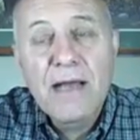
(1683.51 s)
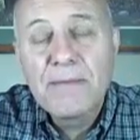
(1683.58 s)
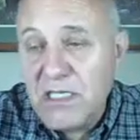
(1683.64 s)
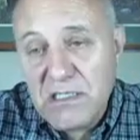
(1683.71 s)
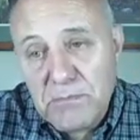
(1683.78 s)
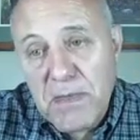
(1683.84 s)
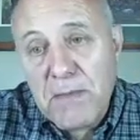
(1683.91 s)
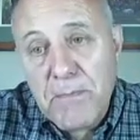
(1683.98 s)

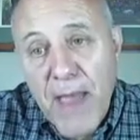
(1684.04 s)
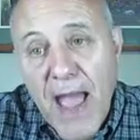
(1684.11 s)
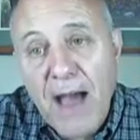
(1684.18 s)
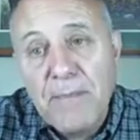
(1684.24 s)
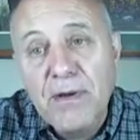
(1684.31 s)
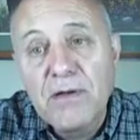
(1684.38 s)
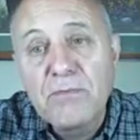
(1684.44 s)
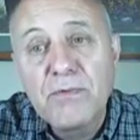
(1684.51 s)
Could this be
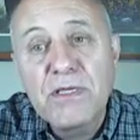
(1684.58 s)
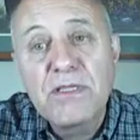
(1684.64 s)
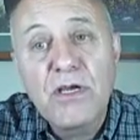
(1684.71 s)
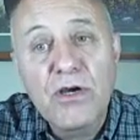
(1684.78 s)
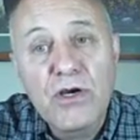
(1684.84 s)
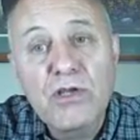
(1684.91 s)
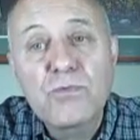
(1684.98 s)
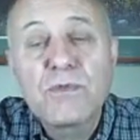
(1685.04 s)
Babel
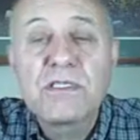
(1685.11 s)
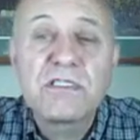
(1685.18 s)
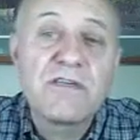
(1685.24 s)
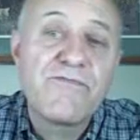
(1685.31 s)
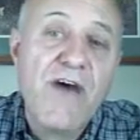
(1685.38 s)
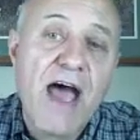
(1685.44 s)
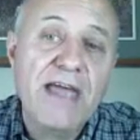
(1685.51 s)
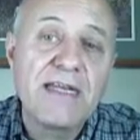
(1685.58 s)
when the earth
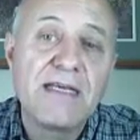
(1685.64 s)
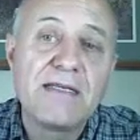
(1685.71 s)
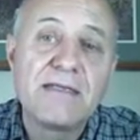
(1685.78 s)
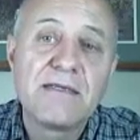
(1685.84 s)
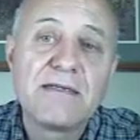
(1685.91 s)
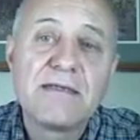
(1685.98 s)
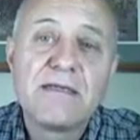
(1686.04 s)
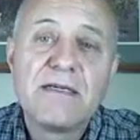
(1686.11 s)
was
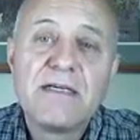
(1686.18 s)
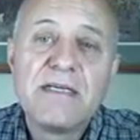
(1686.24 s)
divided?